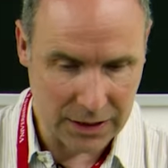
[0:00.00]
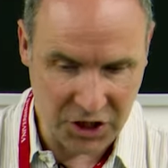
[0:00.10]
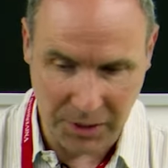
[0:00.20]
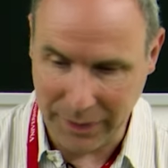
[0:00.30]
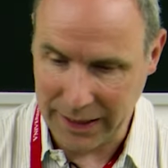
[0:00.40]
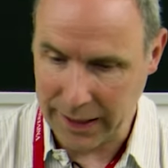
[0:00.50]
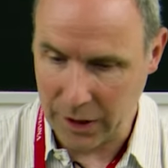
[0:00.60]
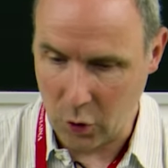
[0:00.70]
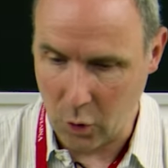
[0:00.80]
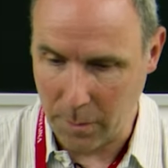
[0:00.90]

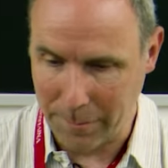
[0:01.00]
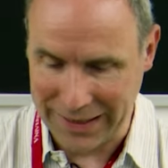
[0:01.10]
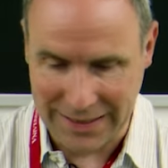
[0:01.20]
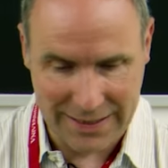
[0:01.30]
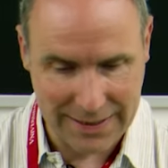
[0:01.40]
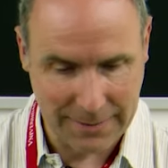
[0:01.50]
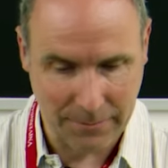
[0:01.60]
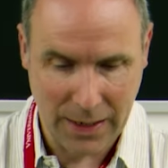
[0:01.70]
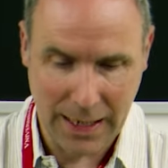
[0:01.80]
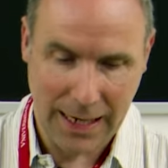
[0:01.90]
GPIO pins.
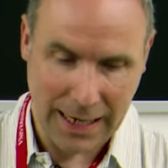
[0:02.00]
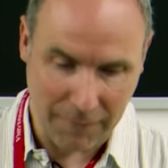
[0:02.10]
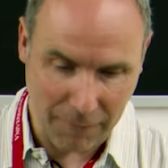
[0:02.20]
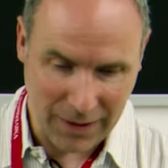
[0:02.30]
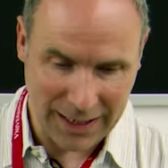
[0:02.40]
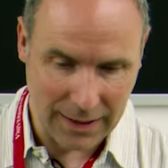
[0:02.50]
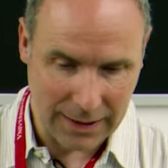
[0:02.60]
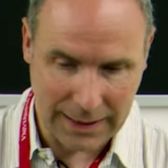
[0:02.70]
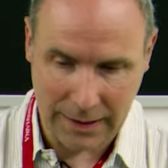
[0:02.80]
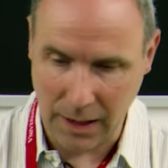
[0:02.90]
And
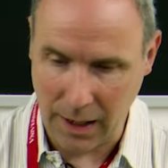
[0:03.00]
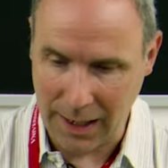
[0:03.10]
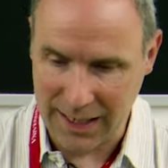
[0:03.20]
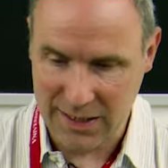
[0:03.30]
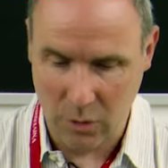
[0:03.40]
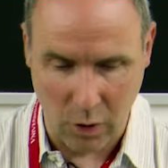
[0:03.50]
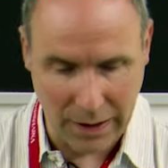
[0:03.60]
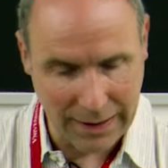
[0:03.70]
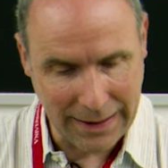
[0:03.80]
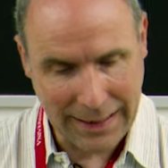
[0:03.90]
finally, the last
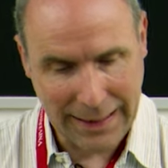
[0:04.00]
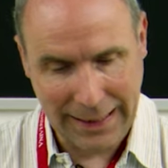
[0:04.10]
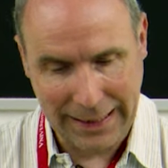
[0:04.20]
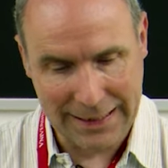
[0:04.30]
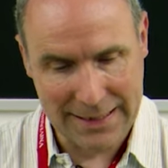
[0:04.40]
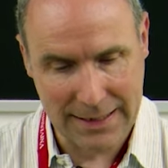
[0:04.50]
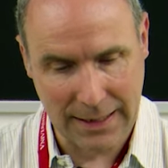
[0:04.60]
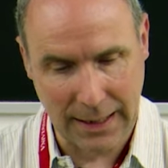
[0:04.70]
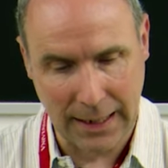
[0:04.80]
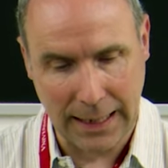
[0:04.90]
one is
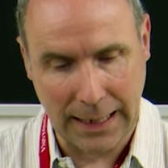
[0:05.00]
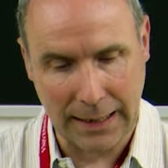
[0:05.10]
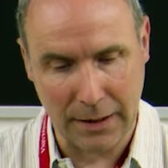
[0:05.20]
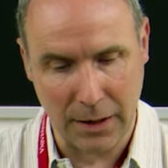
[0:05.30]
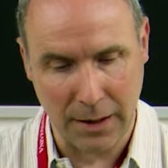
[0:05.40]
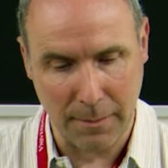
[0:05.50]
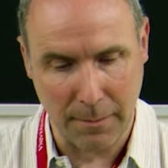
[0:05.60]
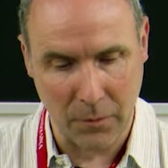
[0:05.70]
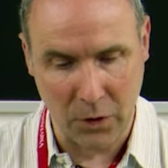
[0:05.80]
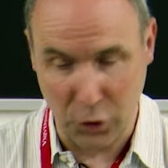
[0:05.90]
the
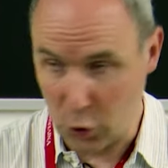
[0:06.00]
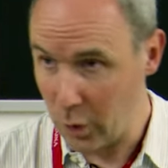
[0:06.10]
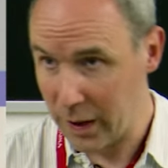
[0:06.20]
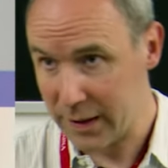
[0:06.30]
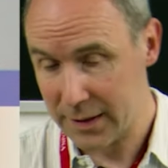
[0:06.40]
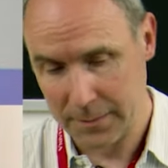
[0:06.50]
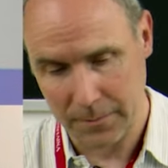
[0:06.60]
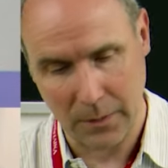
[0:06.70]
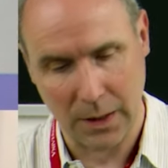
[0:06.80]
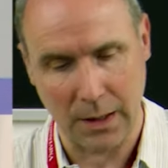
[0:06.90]
UART.
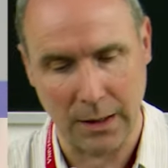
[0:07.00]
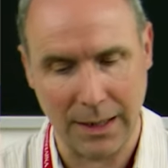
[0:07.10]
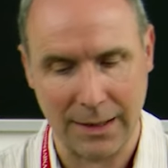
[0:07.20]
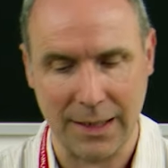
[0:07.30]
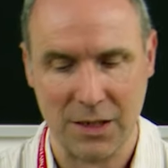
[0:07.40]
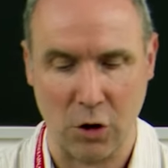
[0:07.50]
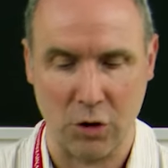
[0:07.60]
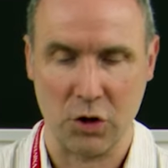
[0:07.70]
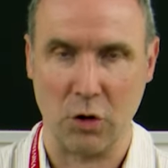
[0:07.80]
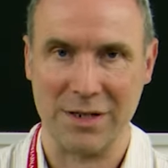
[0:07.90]
That is
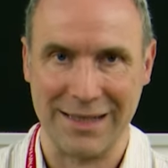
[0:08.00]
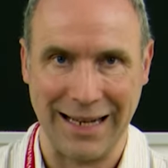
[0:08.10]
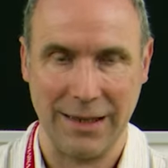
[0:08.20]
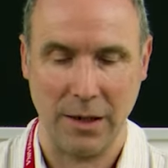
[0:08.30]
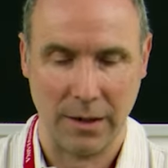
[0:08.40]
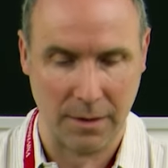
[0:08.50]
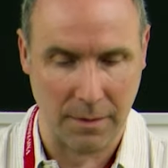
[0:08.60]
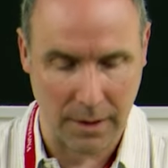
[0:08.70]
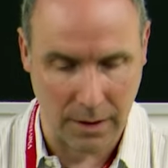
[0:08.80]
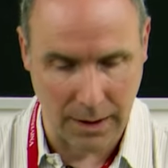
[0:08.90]
also standard
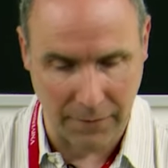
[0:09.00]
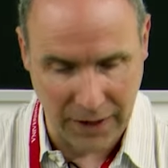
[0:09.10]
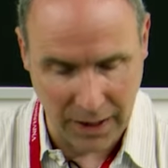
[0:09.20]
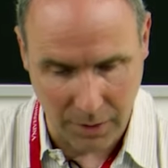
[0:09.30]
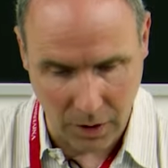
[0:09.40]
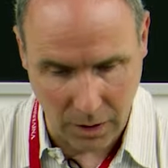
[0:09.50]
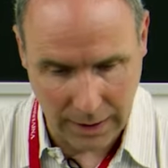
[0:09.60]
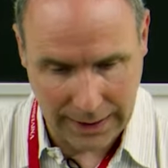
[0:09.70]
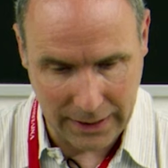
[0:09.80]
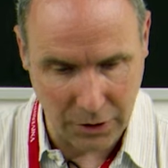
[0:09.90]
available
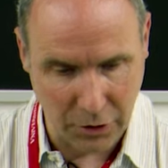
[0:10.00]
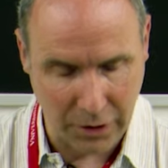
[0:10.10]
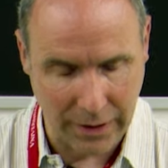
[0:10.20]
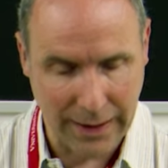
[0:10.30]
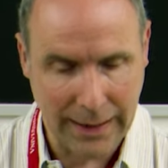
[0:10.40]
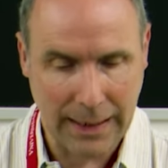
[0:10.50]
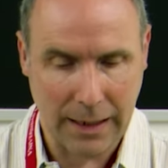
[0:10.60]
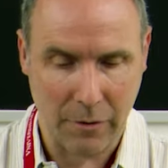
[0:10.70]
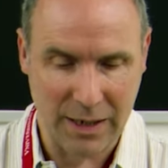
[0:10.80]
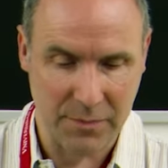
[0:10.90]
in your
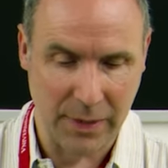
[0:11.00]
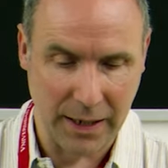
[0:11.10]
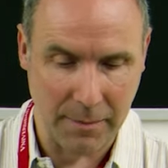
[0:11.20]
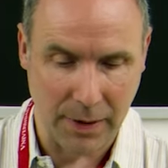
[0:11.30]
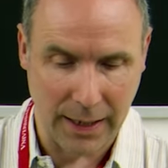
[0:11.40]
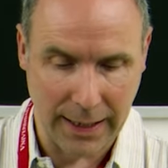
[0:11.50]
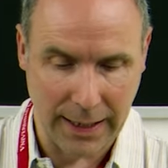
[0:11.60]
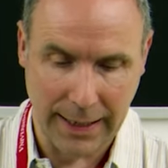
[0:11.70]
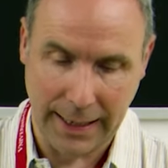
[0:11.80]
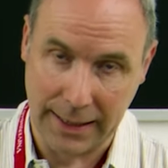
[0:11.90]
Raspberry Pi,
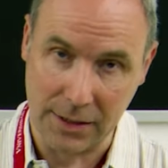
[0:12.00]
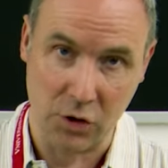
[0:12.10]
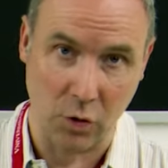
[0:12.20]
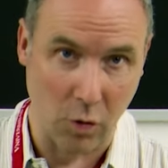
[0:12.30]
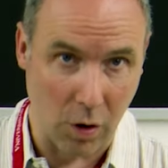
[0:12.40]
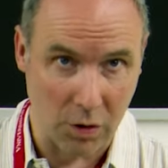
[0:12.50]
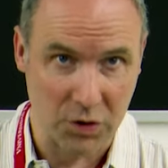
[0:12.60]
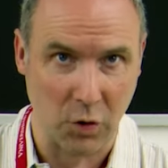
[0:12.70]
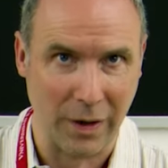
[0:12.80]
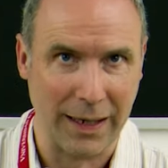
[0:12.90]
and so
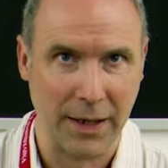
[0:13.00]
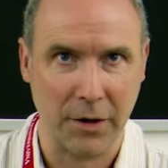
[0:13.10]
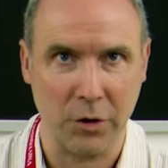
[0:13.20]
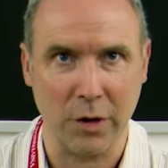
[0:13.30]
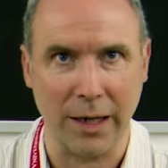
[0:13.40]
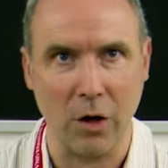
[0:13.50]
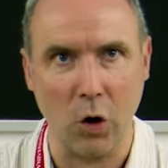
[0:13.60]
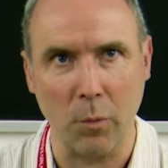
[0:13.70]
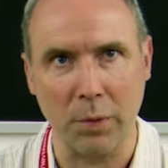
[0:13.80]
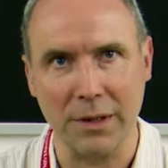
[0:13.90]
also here you can
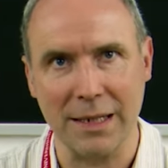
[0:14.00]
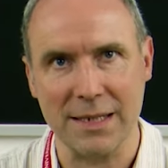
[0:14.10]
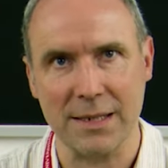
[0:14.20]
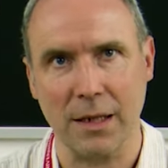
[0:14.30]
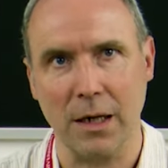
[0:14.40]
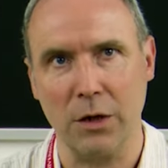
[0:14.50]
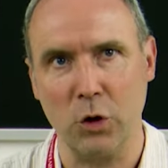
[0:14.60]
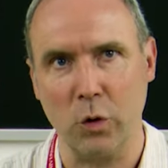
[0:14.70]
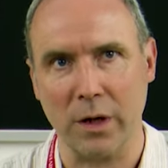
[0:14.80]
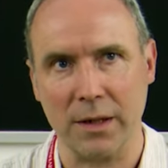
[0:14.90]
open this
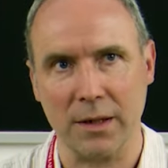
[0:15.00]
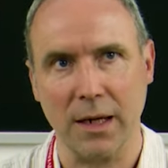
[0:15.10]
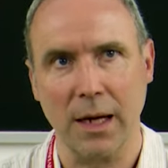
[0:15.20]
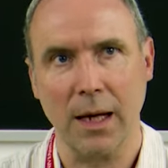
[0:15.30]
UART